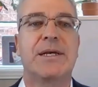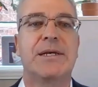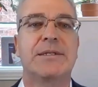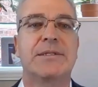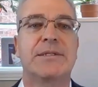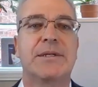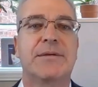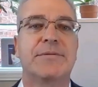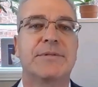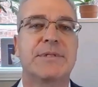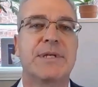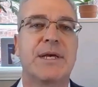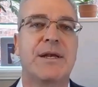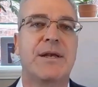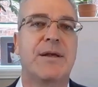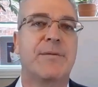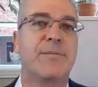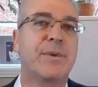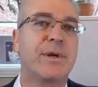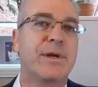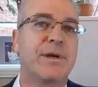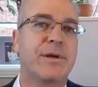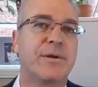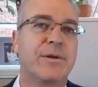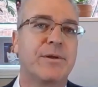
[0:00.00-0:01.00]
As I've said, I've
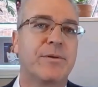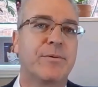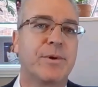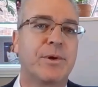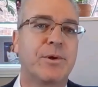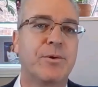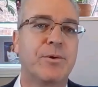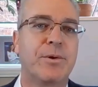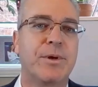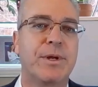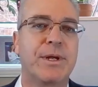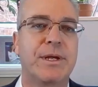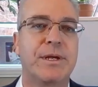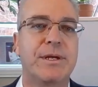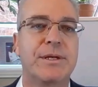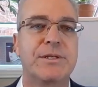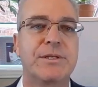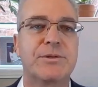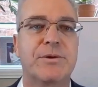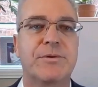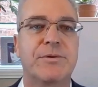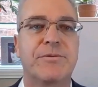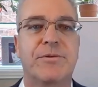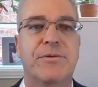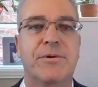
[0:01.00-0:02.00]
been in the recruiting
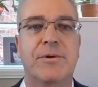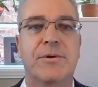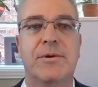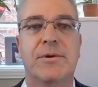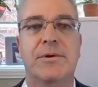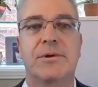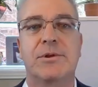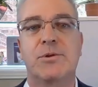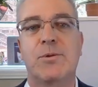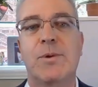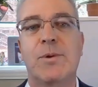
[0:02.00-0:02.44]
industry for